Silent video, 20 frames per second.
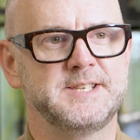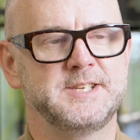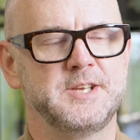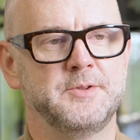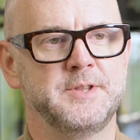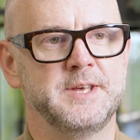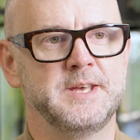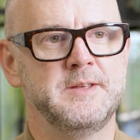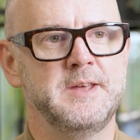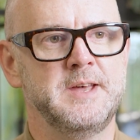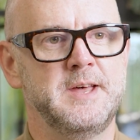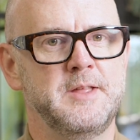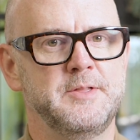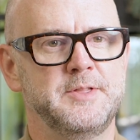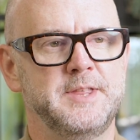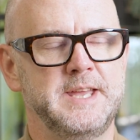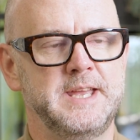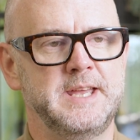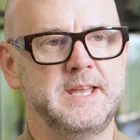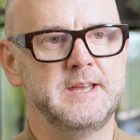so that
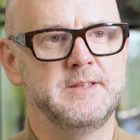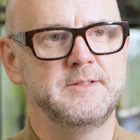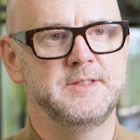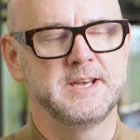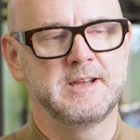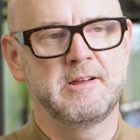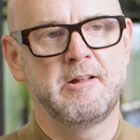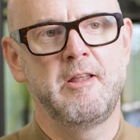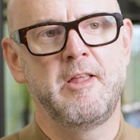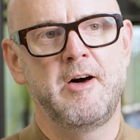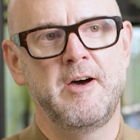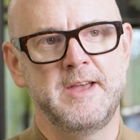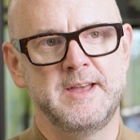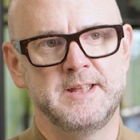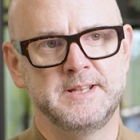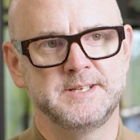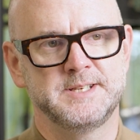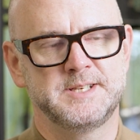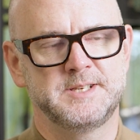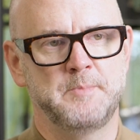the
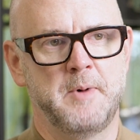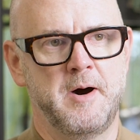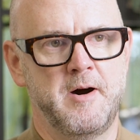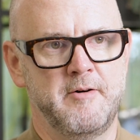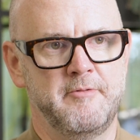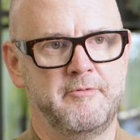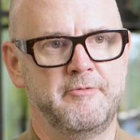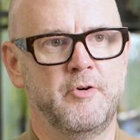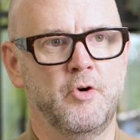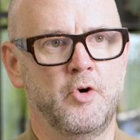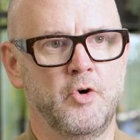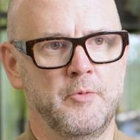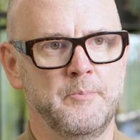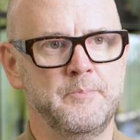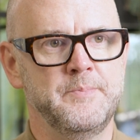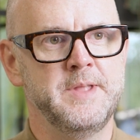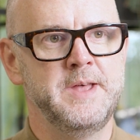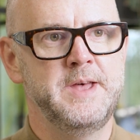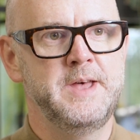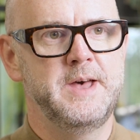client Smart Form